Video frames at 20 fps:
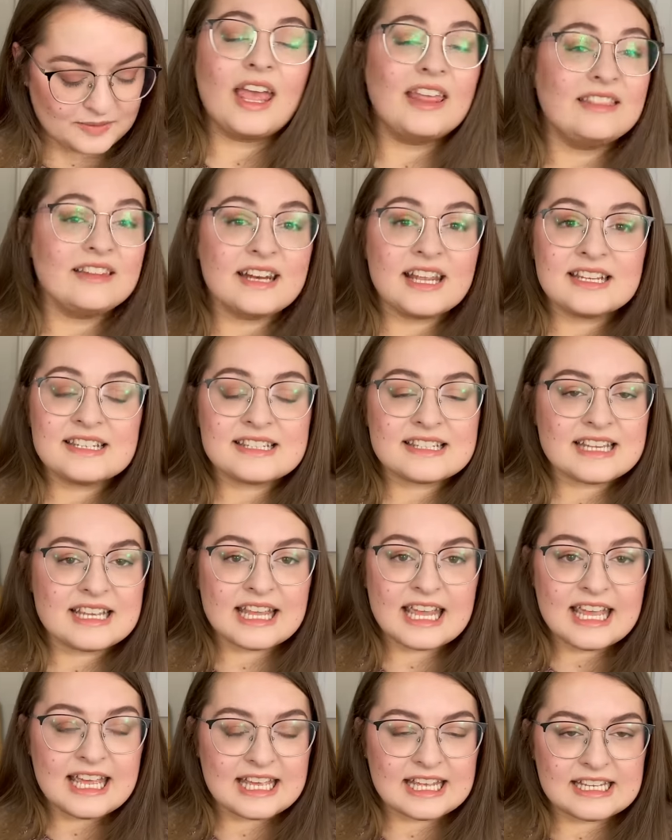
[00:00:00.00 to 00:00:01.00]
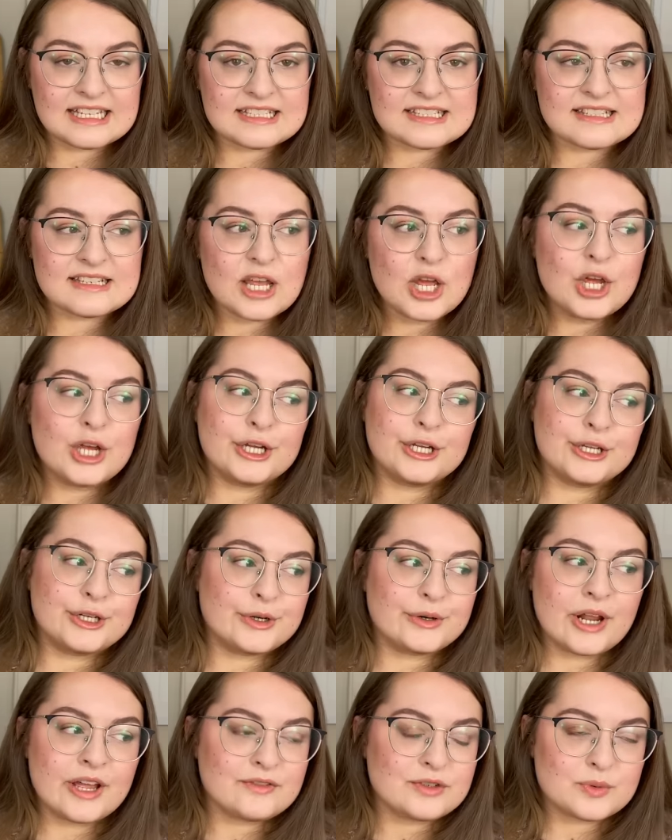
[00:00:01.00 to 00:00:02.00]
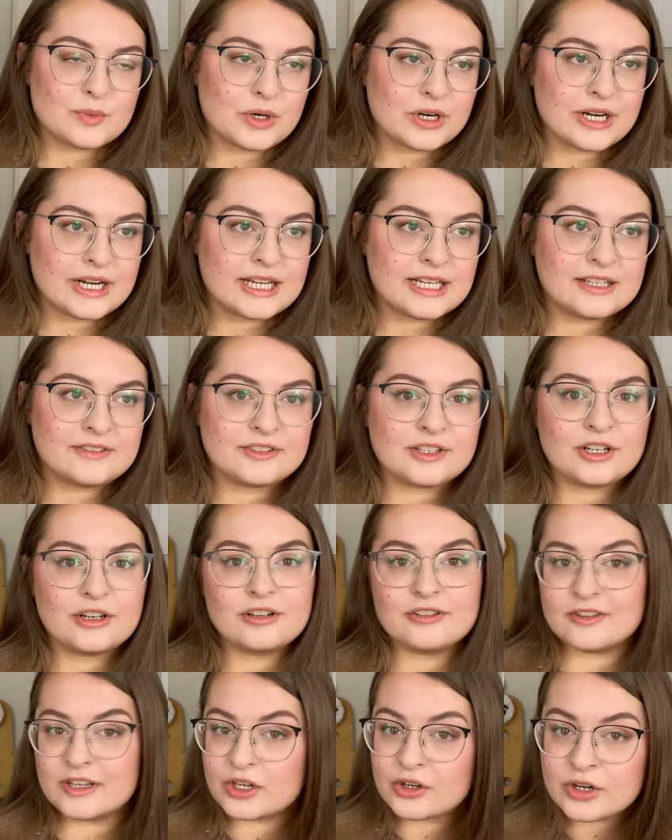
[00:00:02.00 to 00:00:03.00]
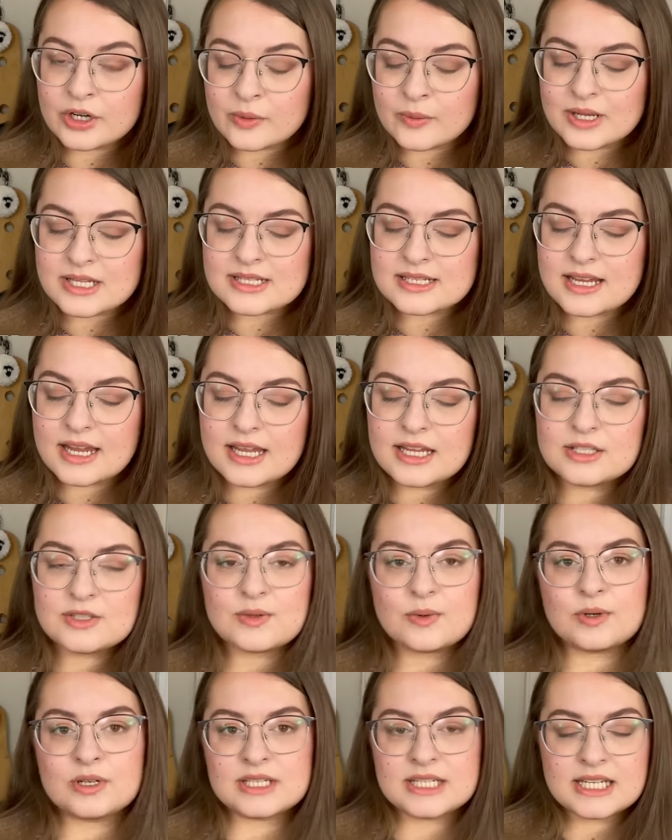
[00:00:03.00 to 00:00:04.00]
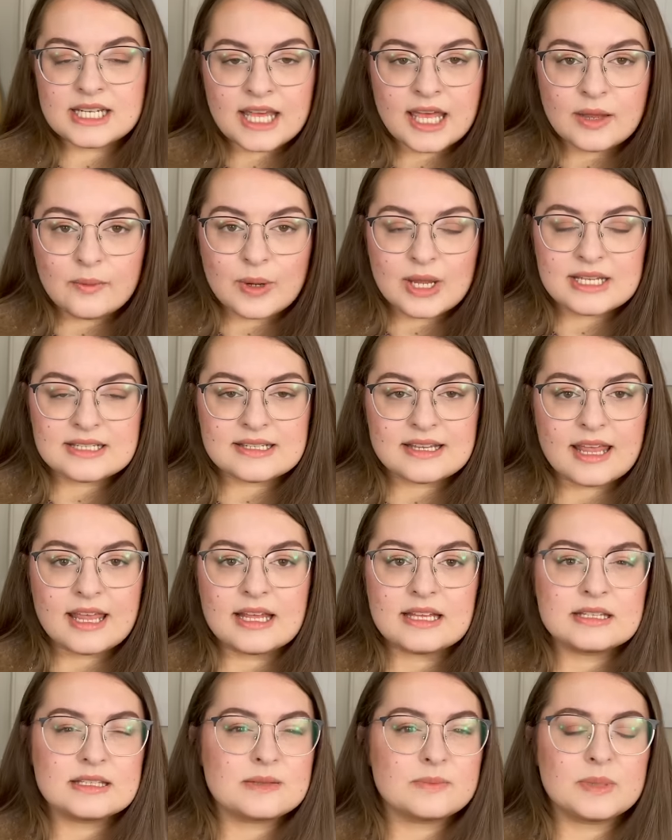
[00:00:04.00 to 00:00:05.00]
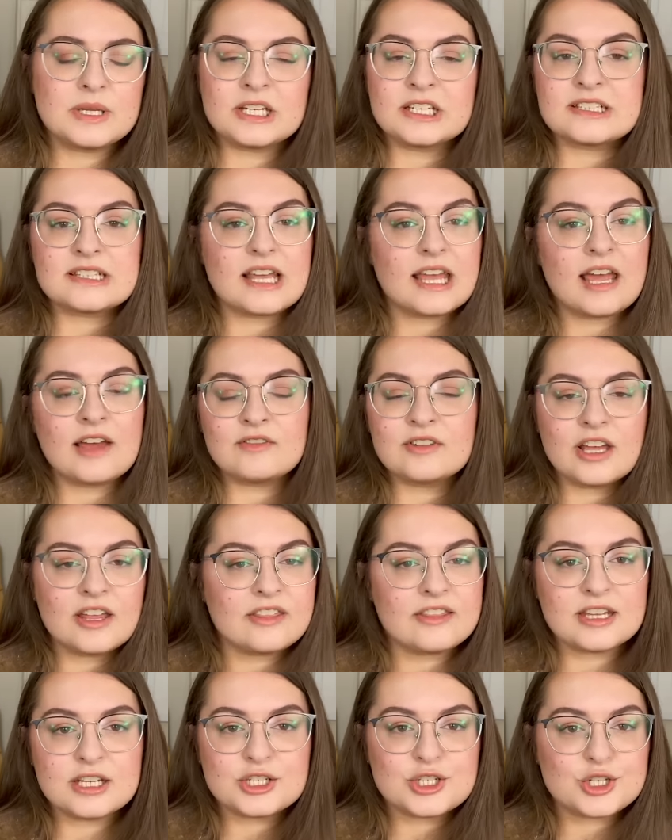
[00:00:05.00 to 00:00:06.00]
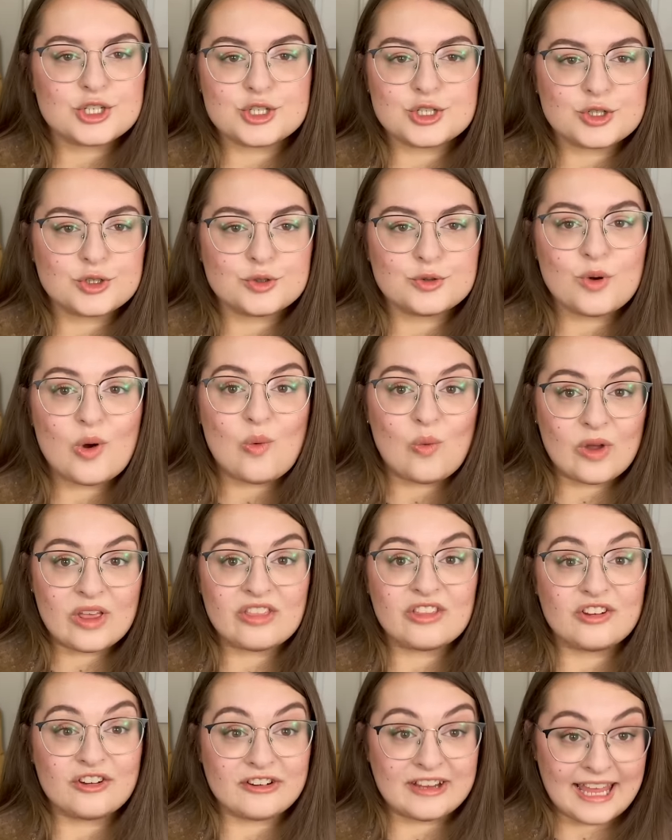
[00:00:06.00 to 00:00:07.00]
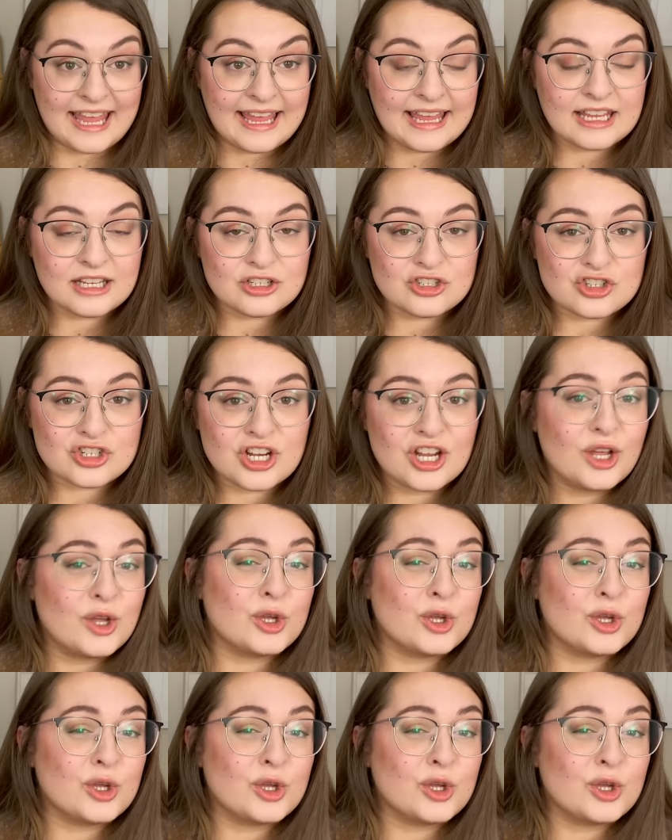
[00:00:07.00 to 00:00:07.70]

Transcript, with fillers: And the nice thing is you don't have to worry if they're fingering weight skeins or DK weight skeins because they have nothing to do with your gauge.